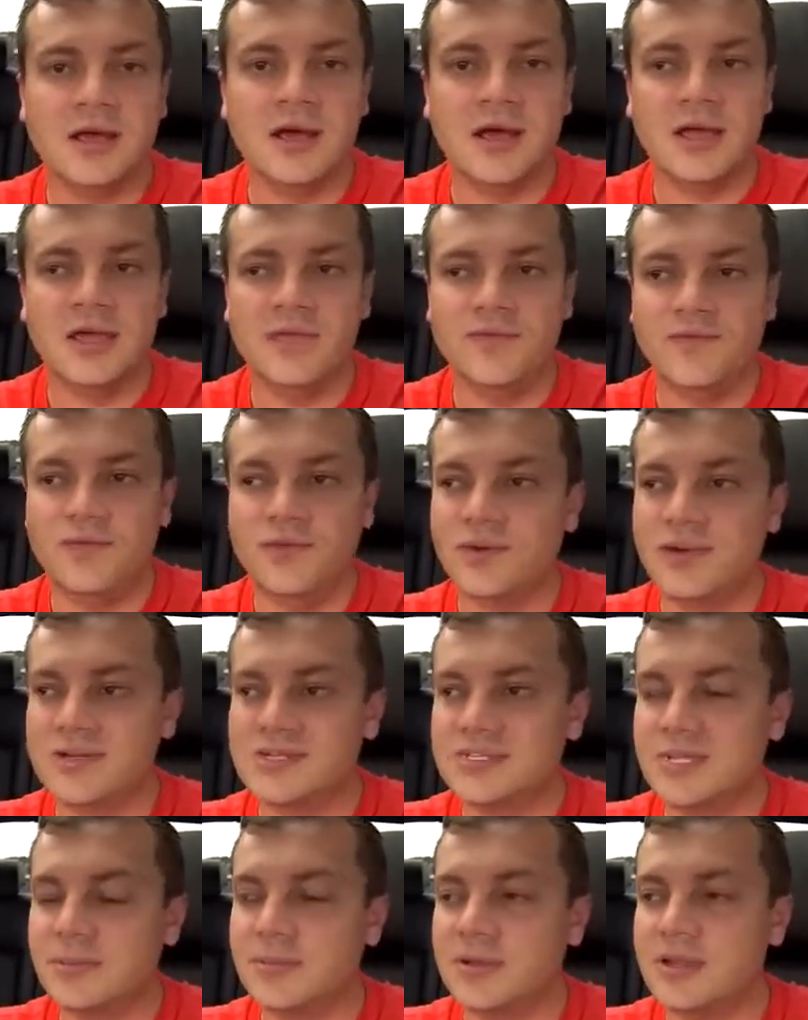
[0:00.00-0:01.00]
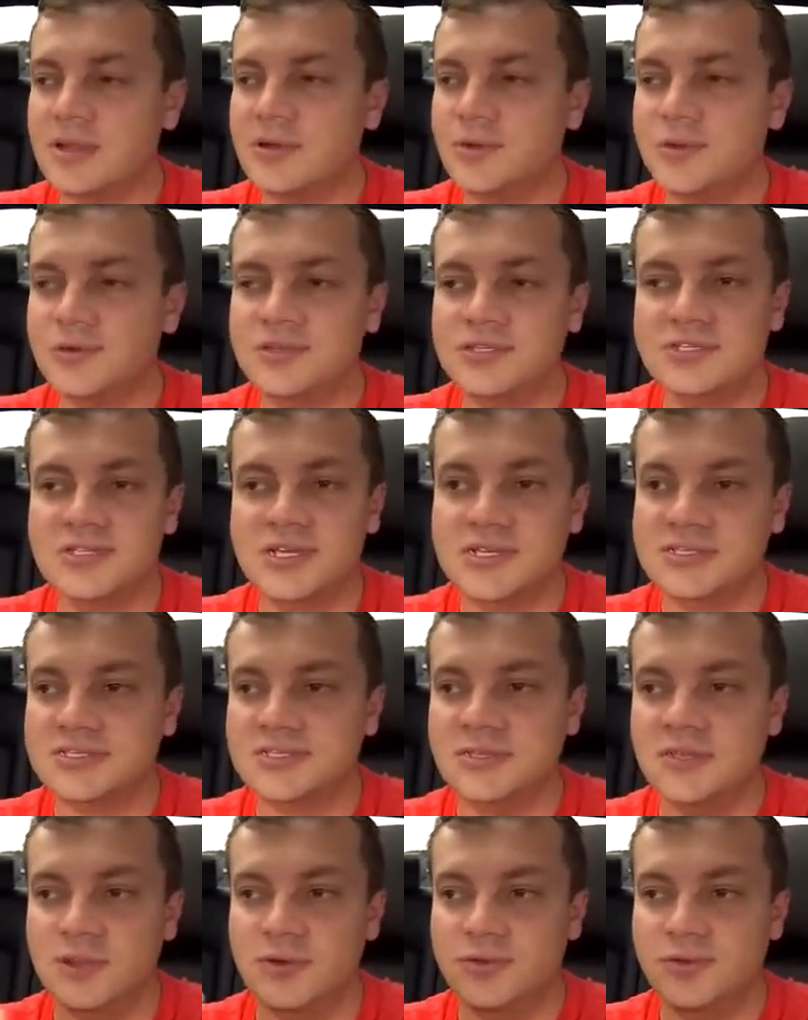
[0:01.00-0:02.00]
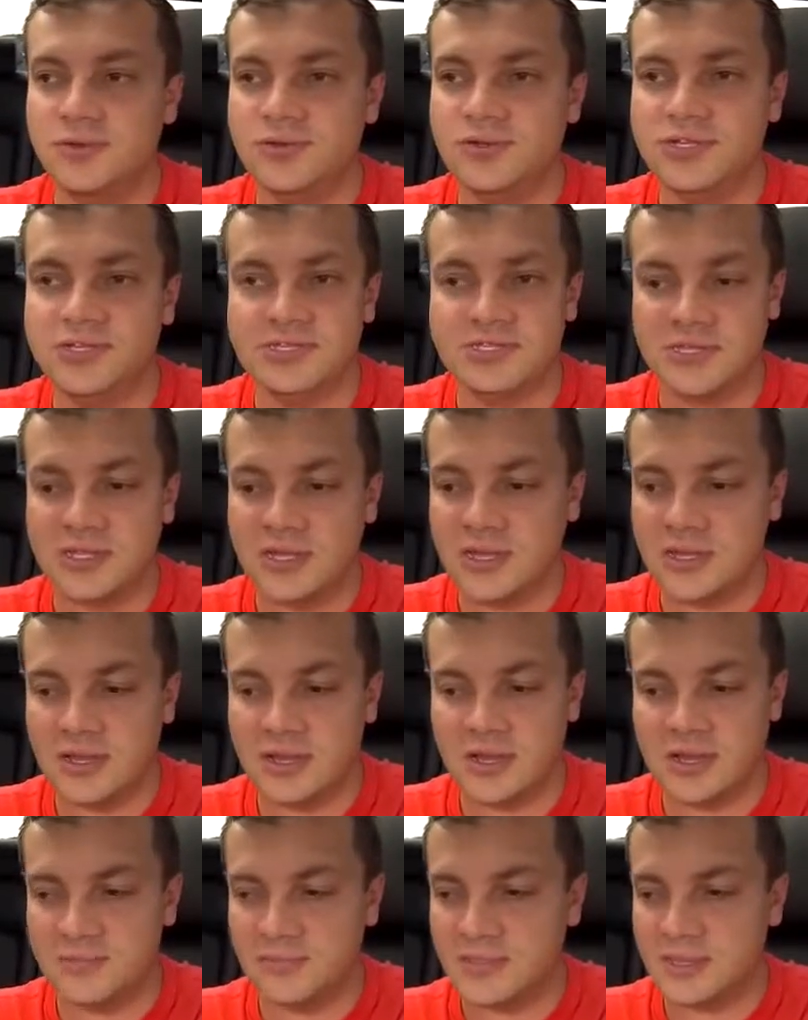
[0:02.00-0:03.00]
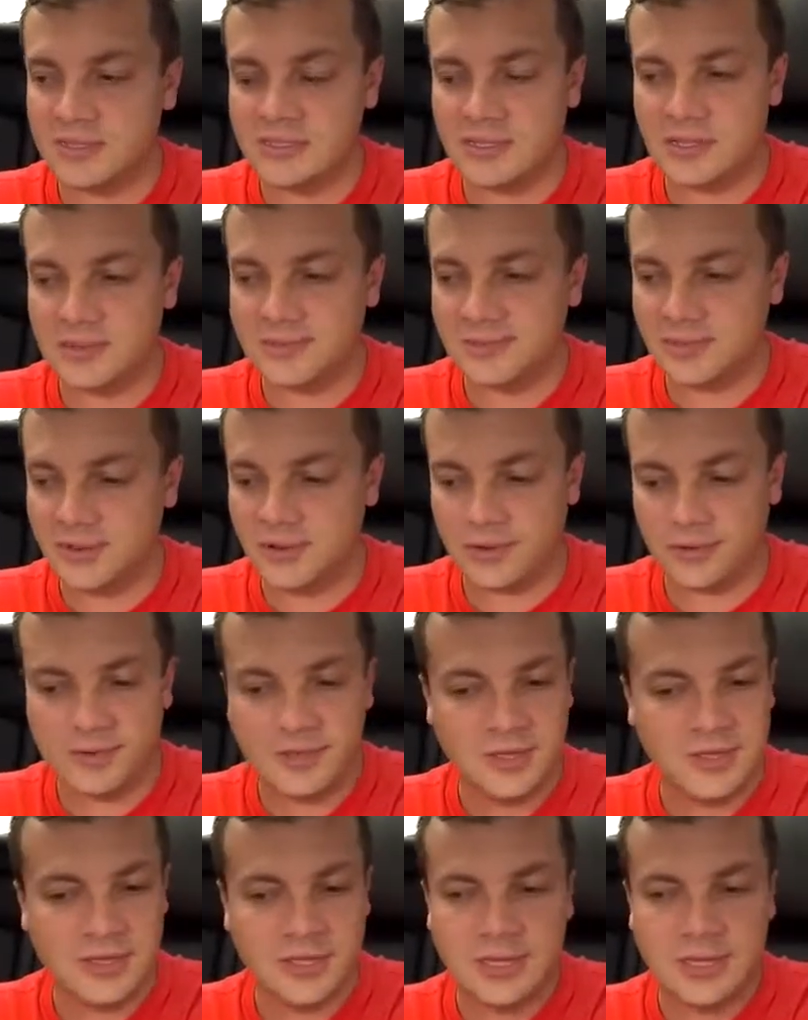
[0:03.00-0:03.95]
If you are somebody who is just, you know, you just, you know,